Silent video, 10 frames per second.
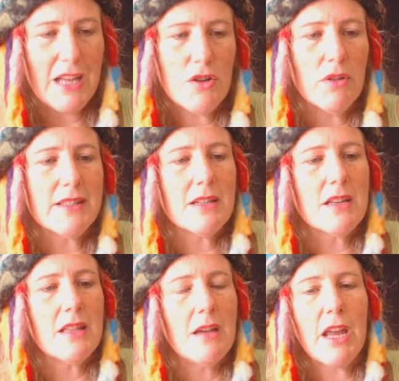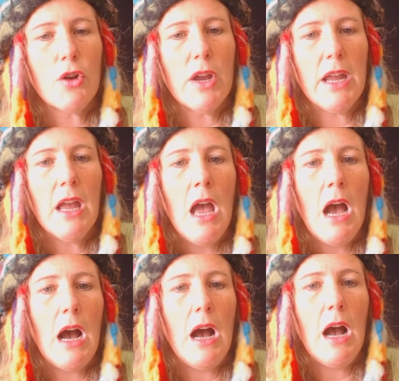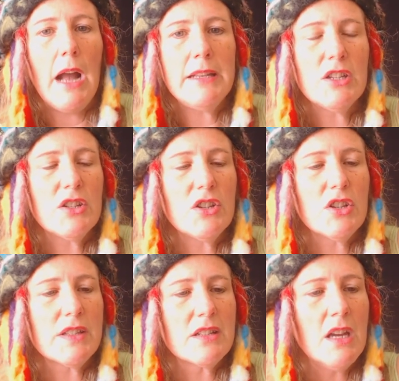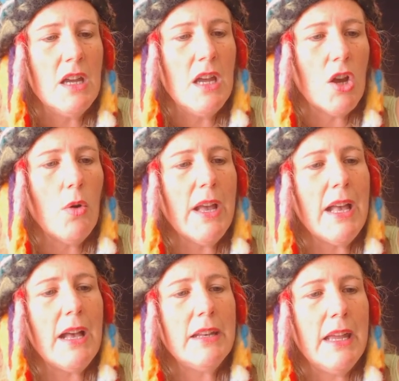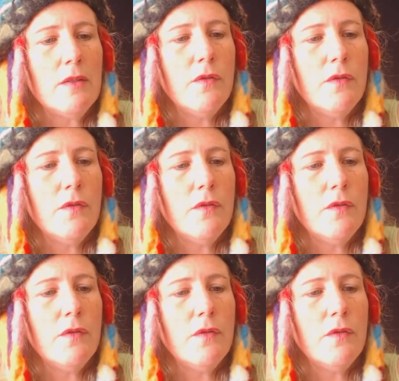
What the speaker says: listen to them. I agree. I need to just go ahead